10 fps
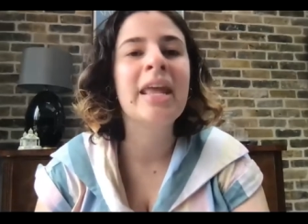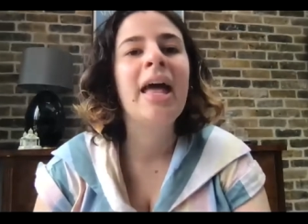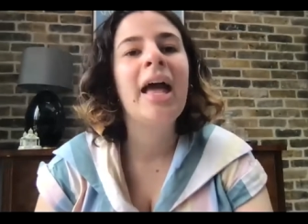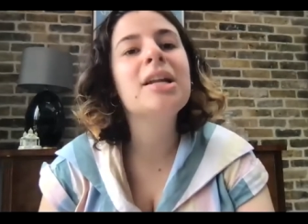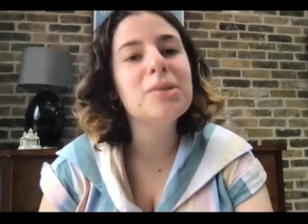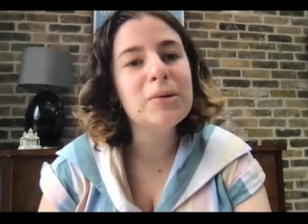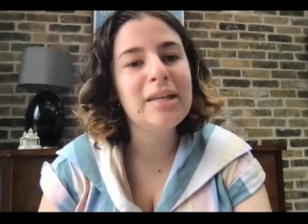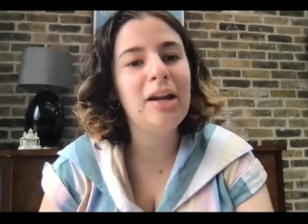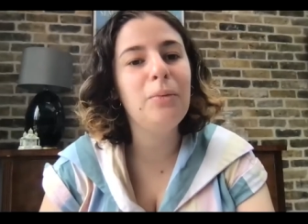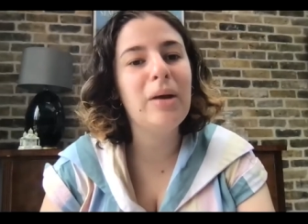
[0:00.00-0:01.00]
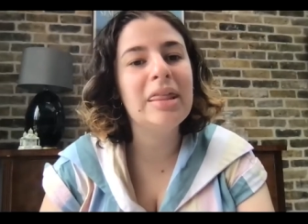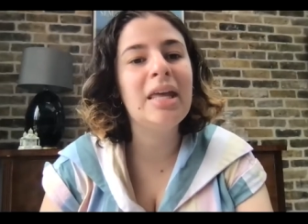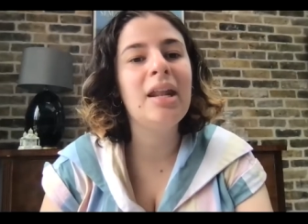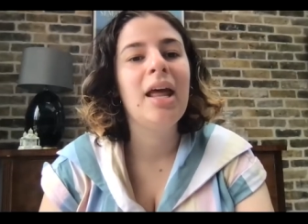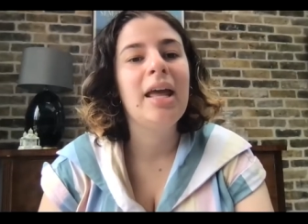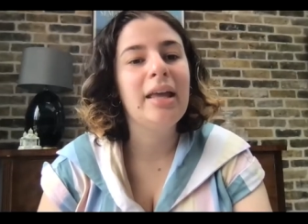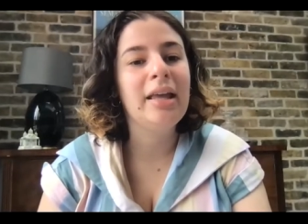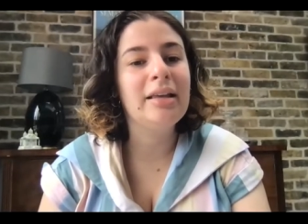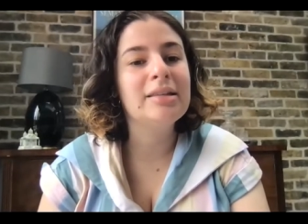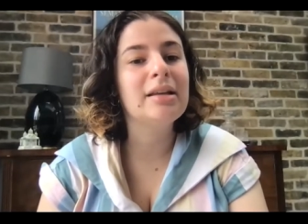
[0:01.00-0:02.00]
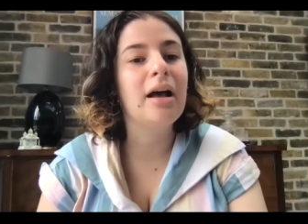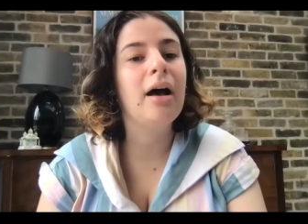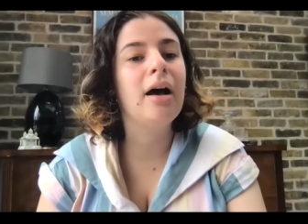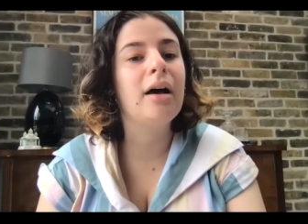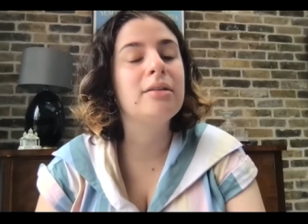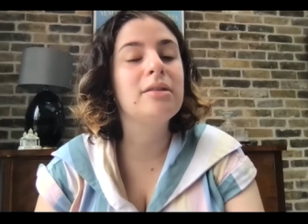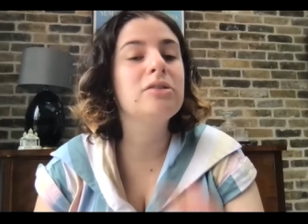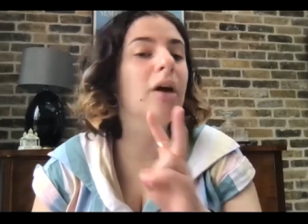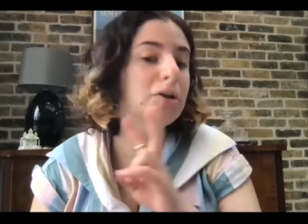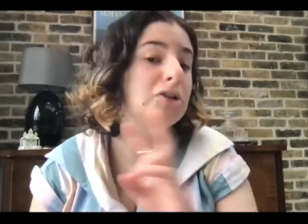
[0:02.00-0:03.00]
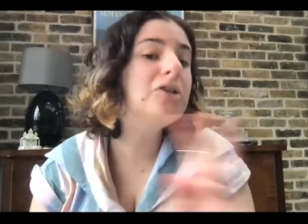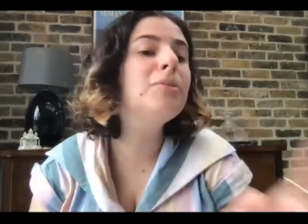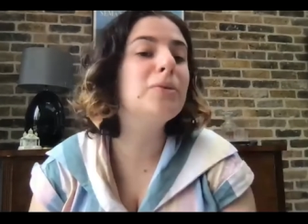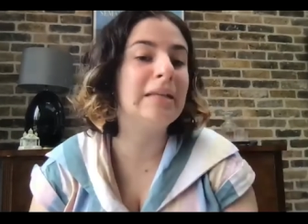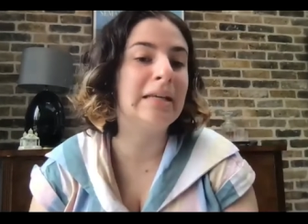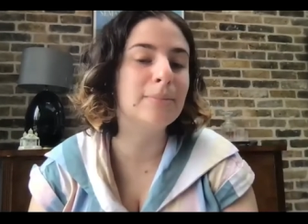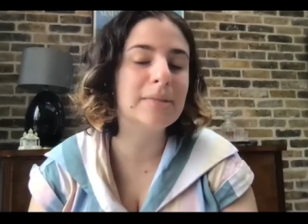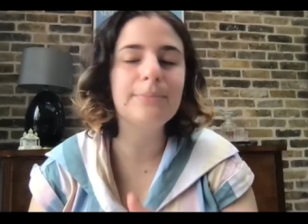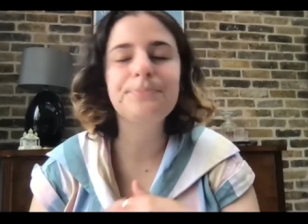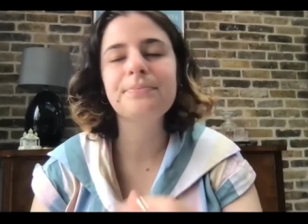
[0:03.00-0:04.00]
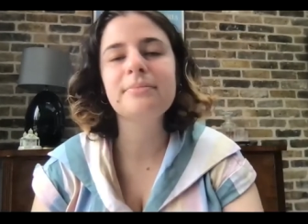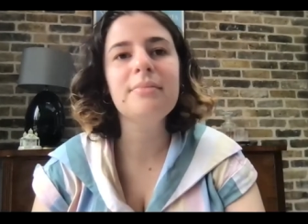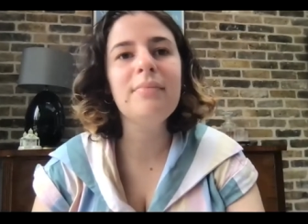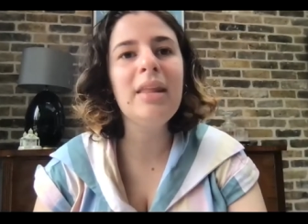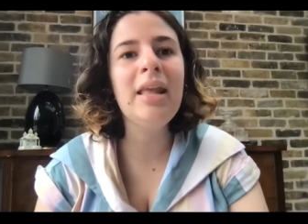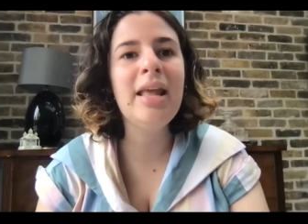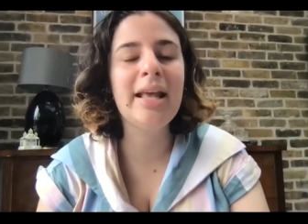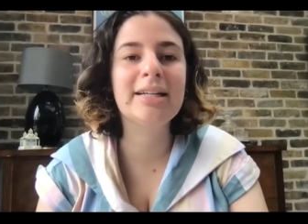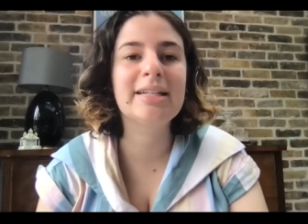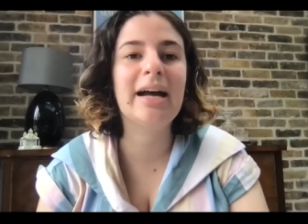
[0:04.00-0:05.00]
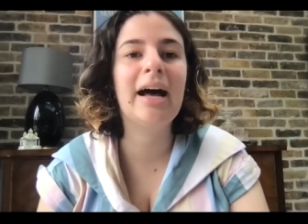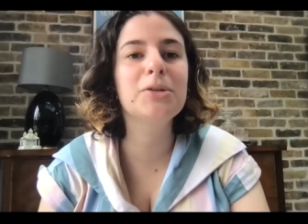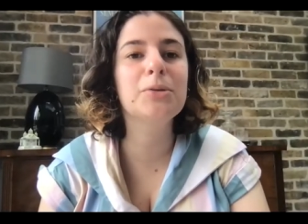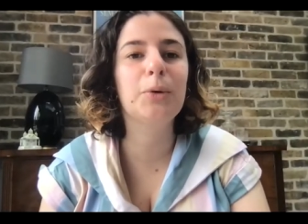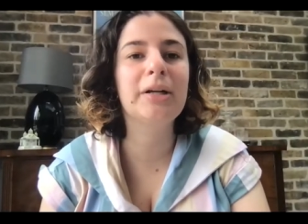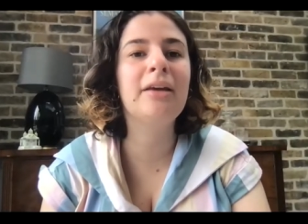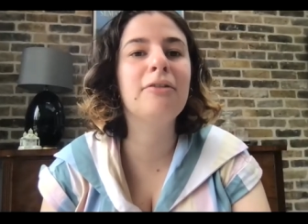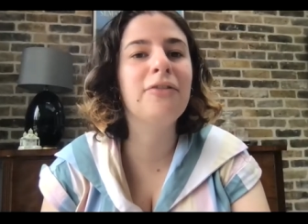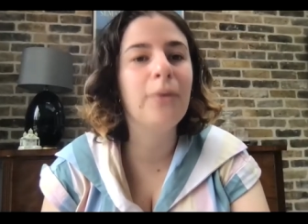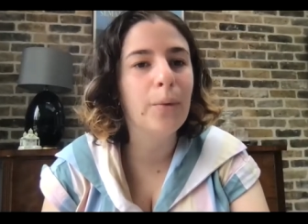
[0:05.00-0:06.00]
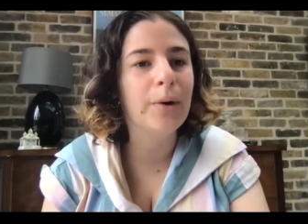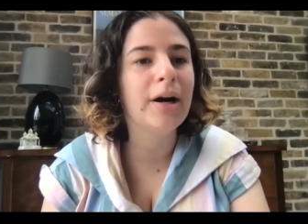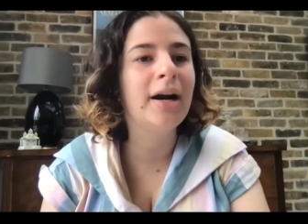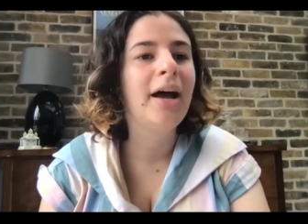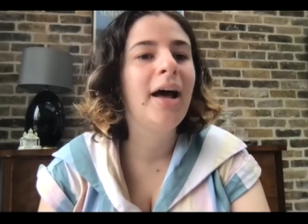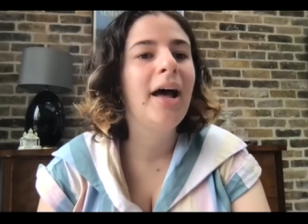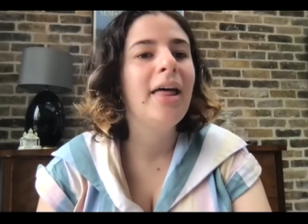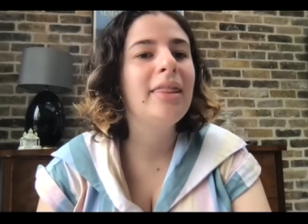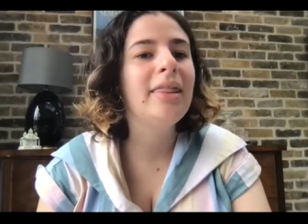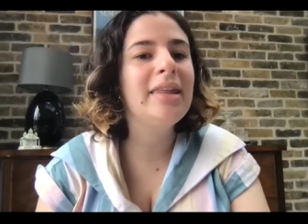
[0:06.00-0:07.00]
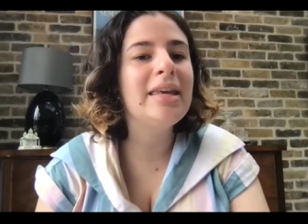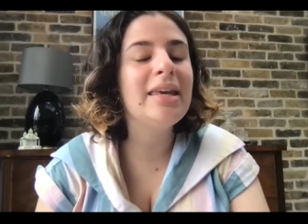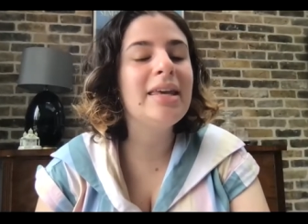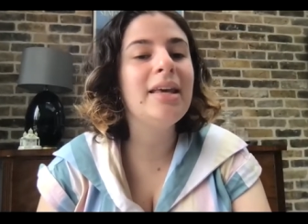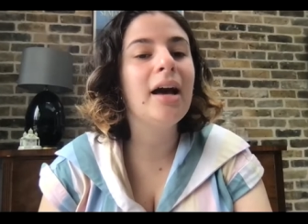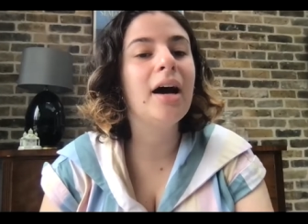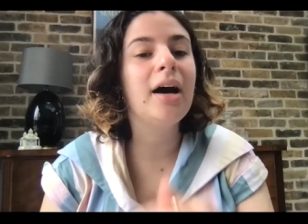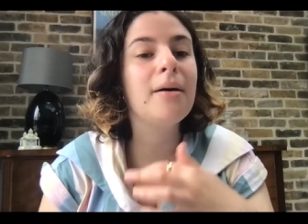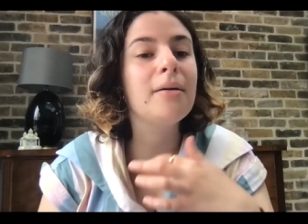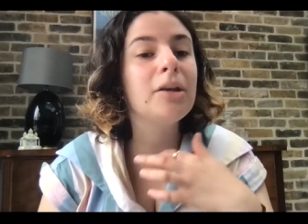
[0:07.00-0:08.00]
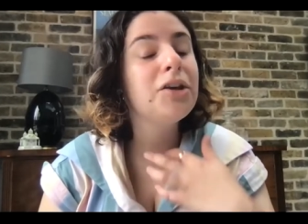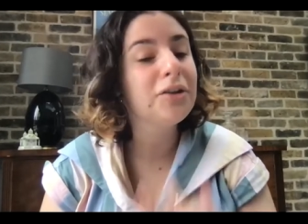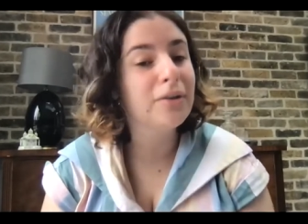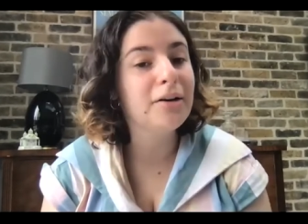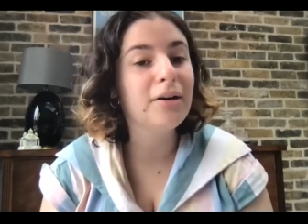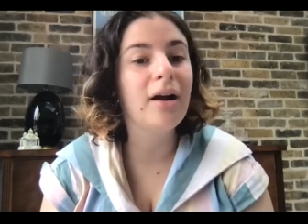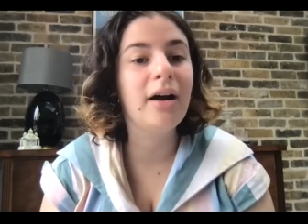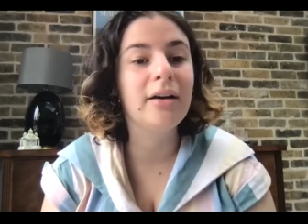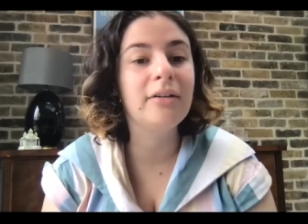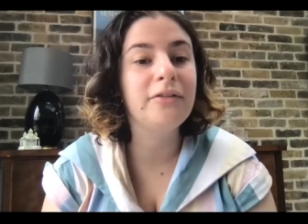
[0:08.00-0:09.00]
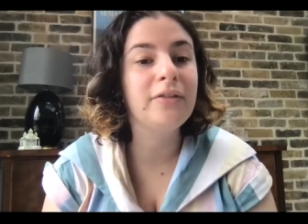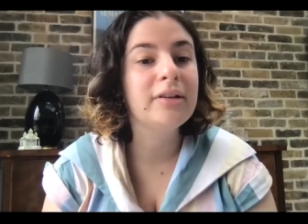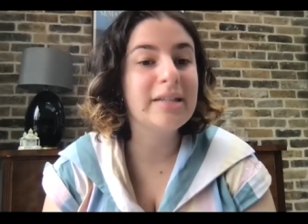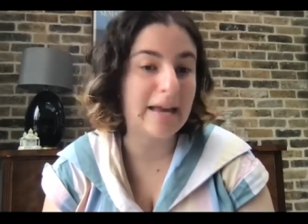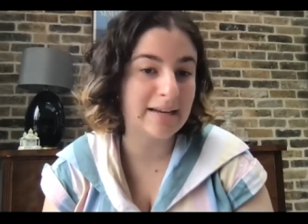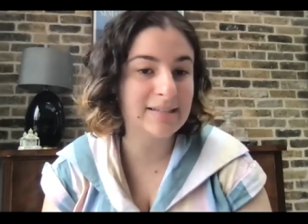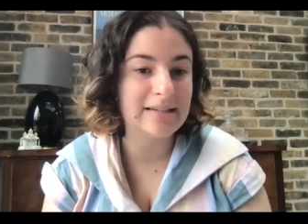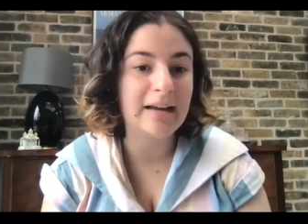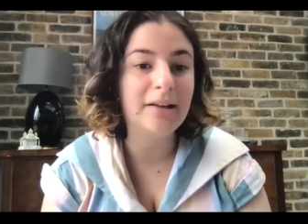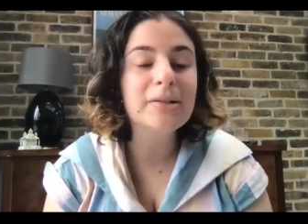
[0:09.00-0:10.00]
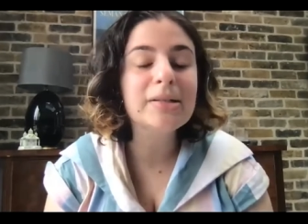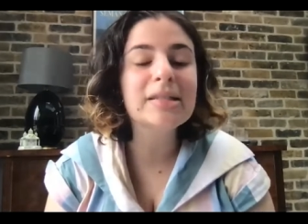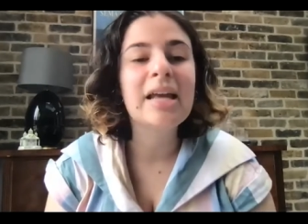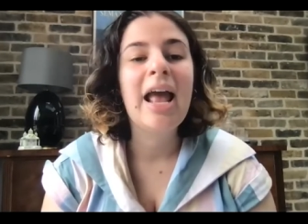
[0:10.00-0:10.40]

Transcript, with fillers: and associated with it is uh, are two museums. And I was working for the uh, curator of textiles.